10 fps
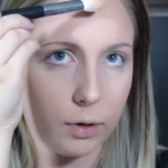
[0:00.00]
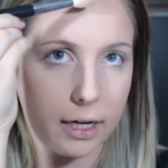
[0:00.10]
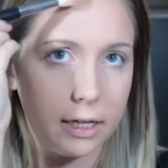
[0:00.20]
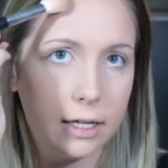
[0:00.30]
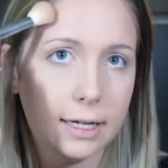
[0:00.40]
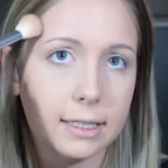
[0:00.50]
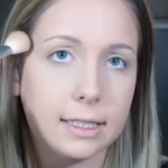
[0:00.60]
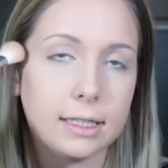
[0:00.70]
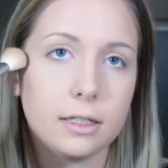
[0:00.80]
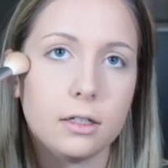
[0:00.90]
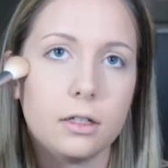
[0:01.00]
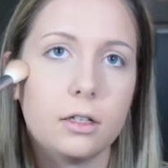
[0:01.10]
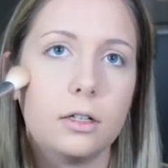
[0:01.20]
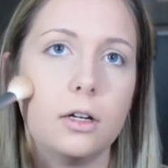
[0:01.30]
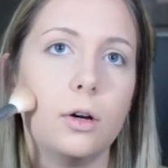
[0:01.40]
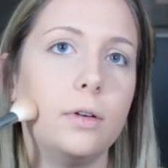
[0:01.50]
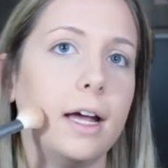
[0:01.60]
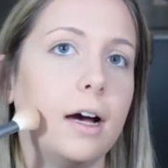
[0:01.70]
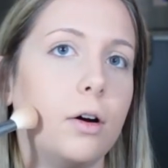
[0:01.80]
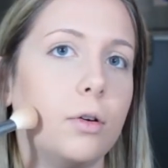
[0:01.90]
right here, go
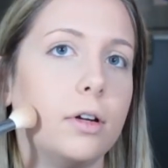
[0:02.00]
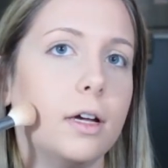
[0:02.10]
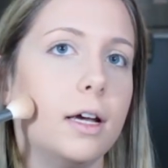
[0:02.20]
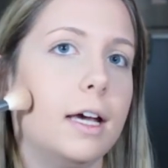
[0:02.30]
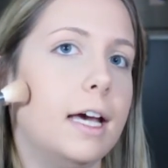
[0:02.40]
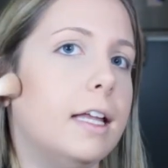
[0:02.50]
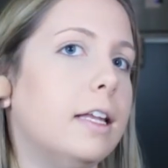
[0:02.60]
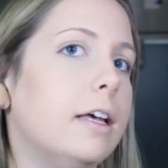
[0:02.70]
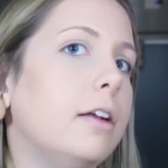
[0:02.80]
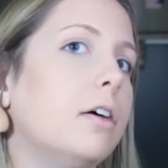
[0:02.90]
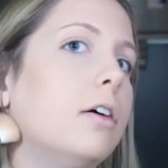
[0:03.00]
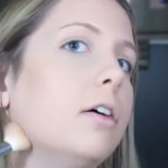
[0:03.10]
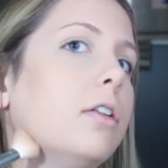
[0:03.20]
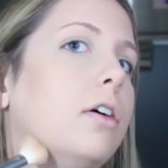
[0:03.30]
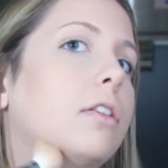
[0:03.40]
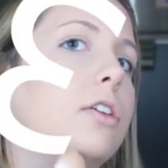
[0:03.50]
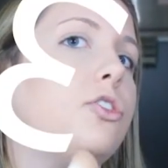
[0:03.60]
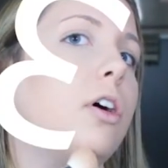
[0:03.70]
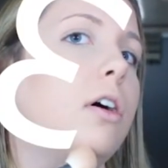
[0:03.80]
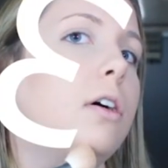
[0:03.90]
down, and then along the
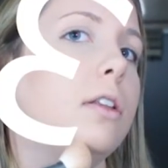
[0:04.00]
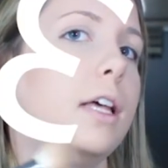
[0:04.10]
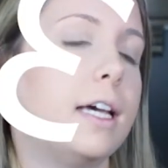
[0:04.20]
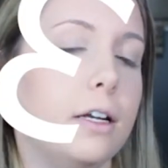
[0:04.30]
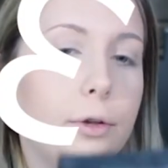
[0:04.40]
jaw, like in